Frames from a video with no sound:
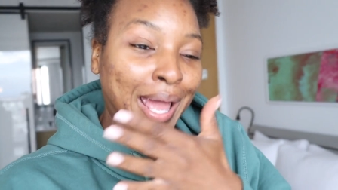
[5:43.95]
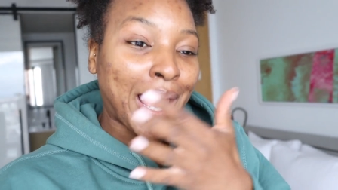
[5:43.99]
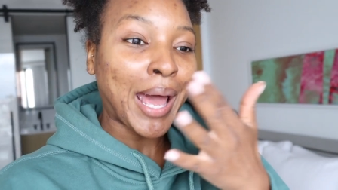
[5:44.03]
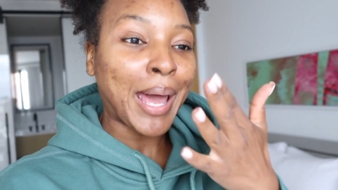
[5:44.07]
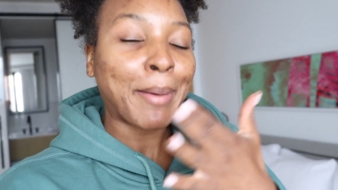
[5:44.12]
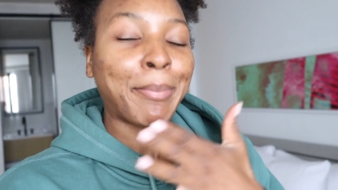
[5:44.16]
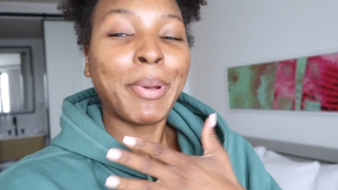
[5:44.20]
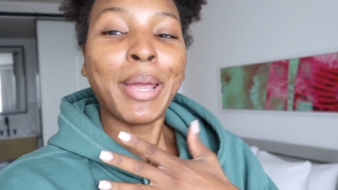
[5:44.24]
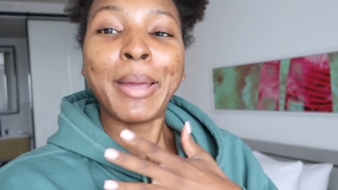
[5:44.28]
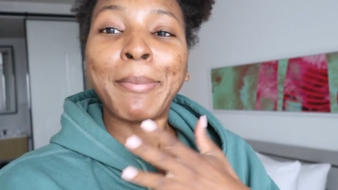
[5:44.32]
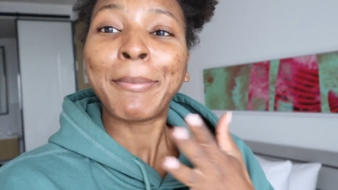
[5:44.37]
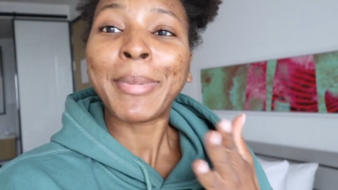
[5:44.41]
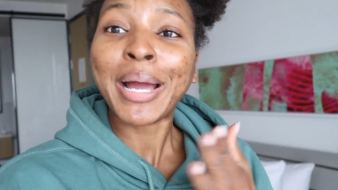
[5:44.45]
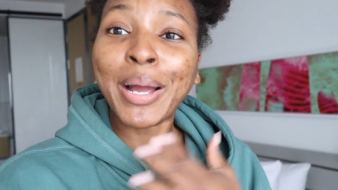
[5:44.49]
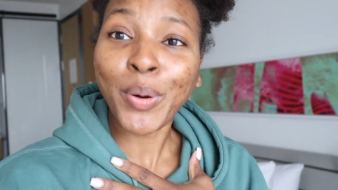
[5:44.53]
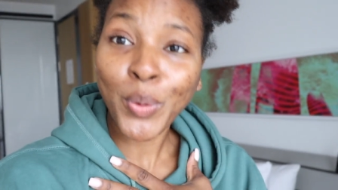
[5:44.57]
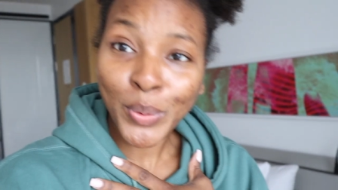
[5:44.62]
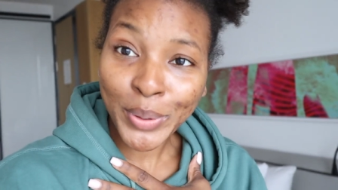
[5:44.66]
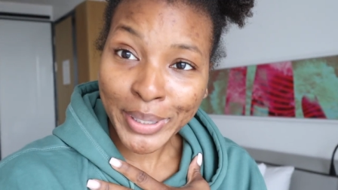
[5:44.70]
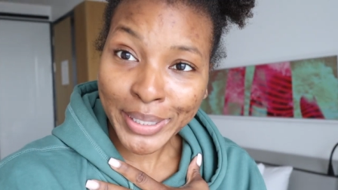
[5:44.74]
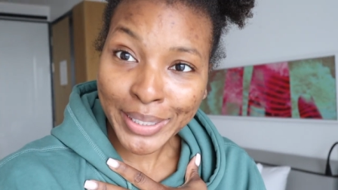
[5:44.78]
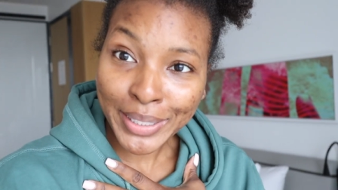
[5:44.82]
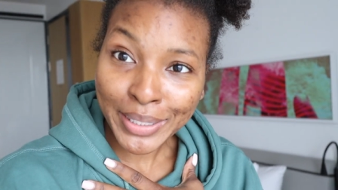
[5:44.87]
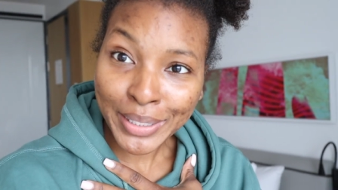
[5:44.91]
i paid my
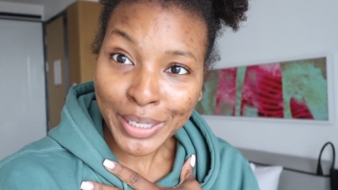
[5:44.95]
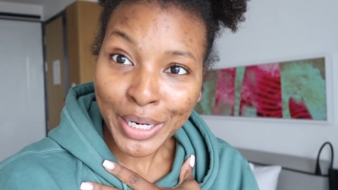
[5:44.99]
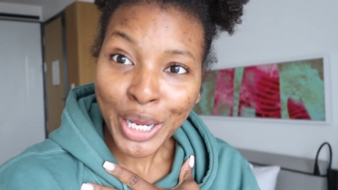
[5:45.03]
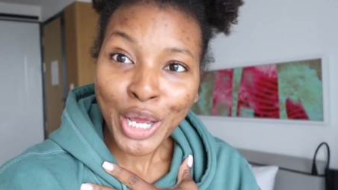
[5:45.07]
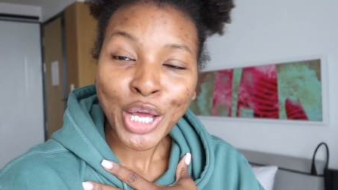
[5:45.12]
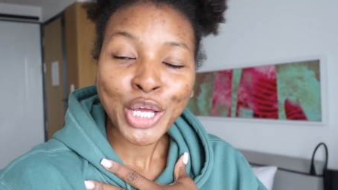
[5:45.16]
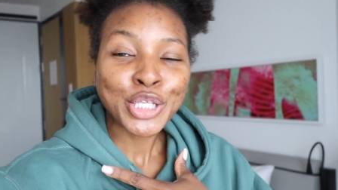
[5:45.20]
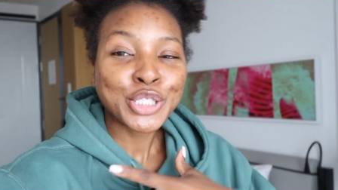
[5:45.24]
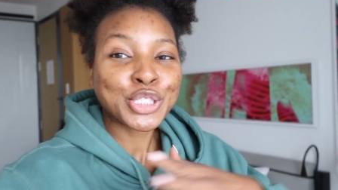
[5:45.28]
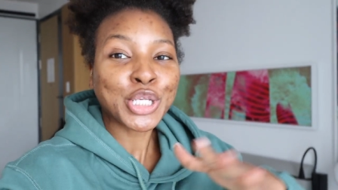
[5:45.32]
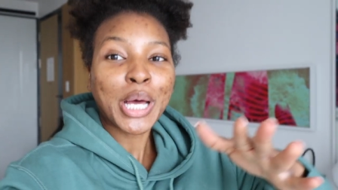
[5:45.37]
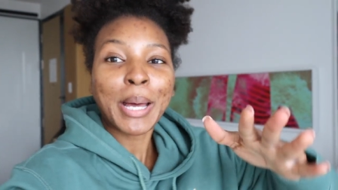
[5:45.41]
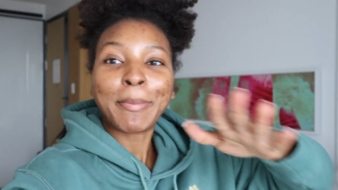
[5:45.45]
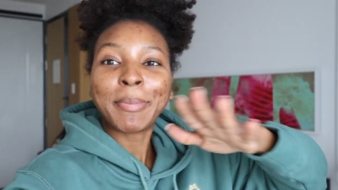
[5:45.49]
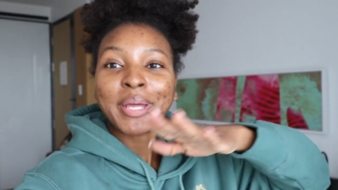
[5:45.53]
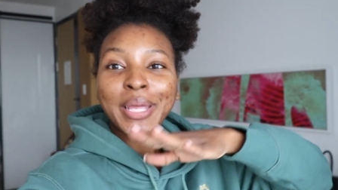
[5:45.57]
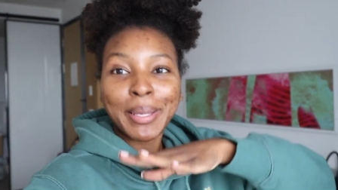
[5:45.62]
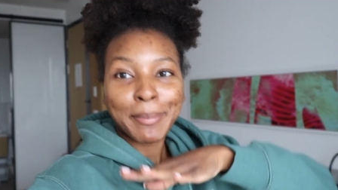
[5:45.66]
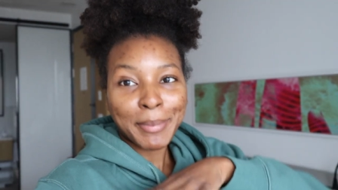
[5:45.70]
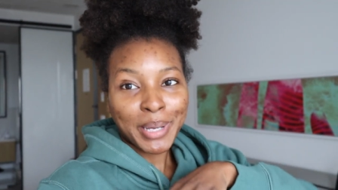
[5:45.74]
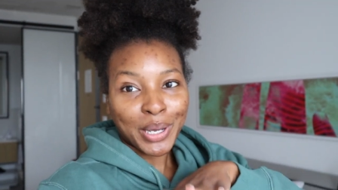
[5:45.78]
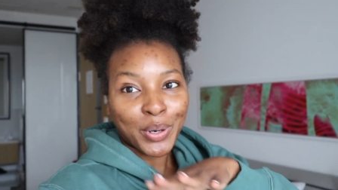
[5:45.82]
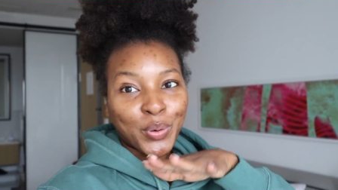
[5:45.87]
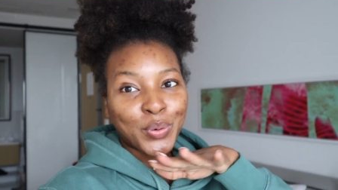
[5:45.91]
coin so i'm gonna
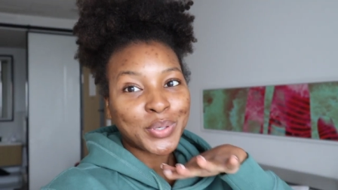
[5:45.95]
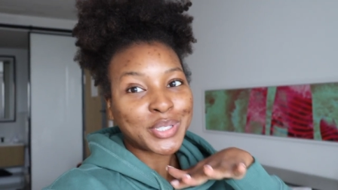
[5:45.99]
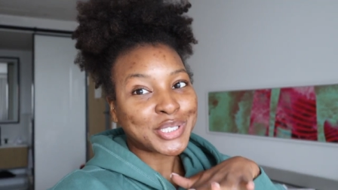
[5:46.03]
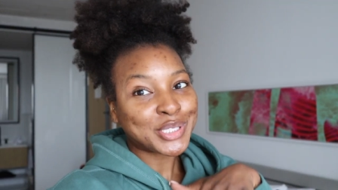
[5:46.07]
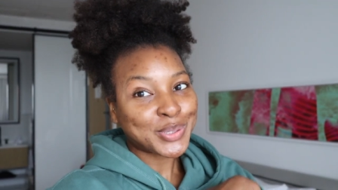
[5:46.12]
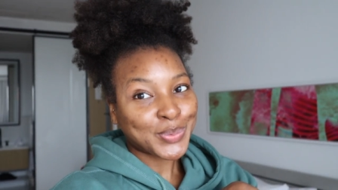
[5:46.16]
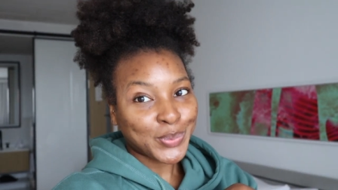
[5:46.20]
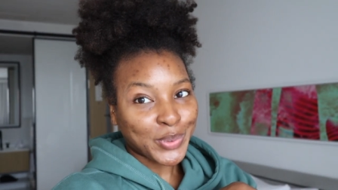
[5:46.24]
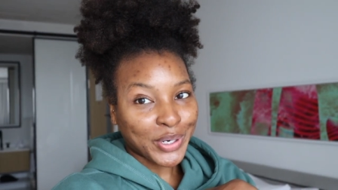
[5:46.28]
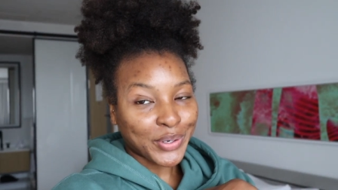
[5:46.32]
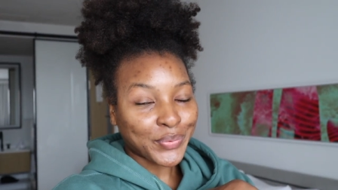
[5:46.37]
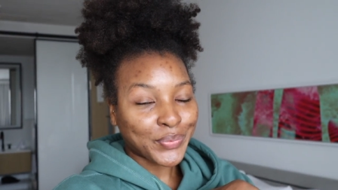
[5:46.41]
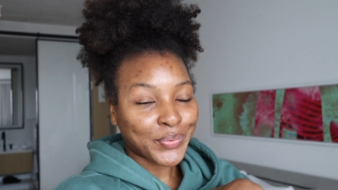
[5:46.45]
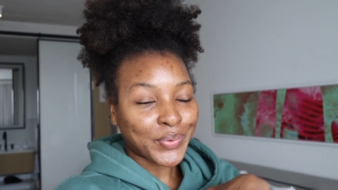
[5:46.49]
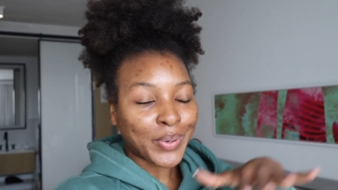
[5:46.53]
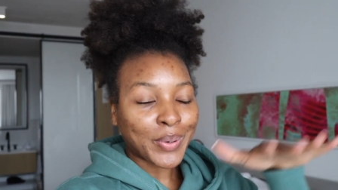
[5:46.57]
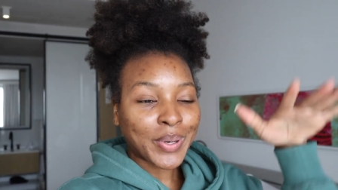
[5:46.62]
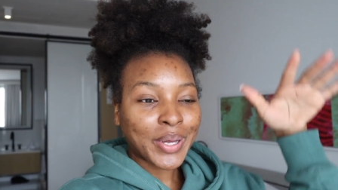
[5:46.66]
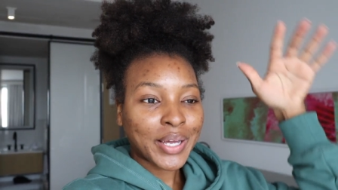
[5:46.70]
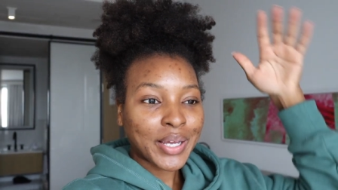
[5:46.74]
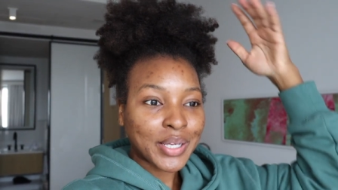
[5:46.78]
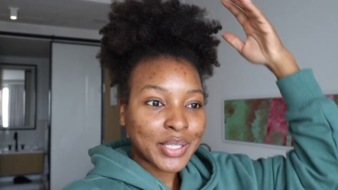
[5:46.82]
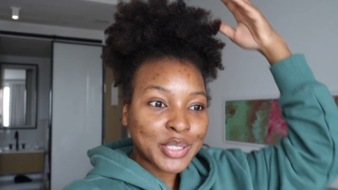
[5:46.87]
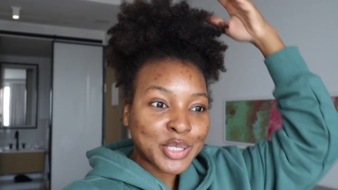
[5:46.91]
get my coin's worth
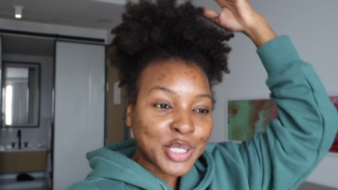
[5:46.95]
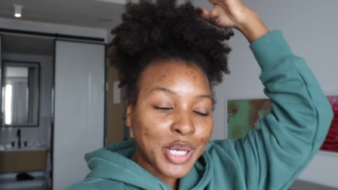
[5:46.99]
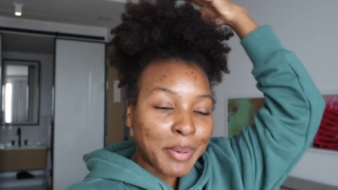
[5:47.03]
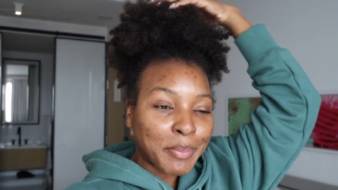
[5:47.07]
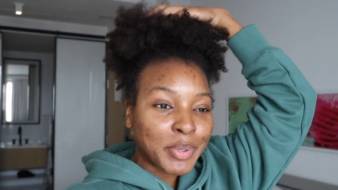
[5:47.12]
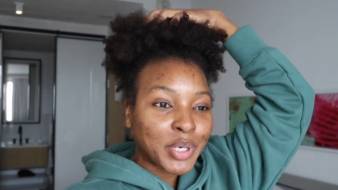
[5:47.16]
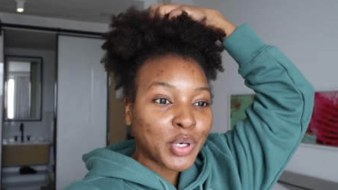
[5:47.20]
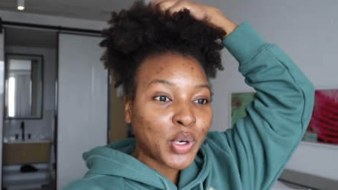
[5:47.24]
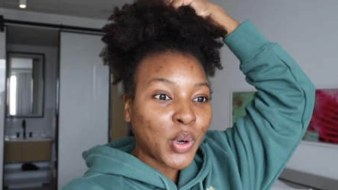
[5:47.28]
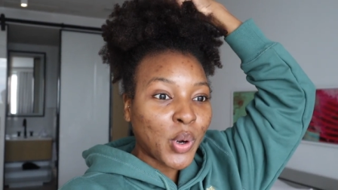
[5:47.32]
okay so i'm gonna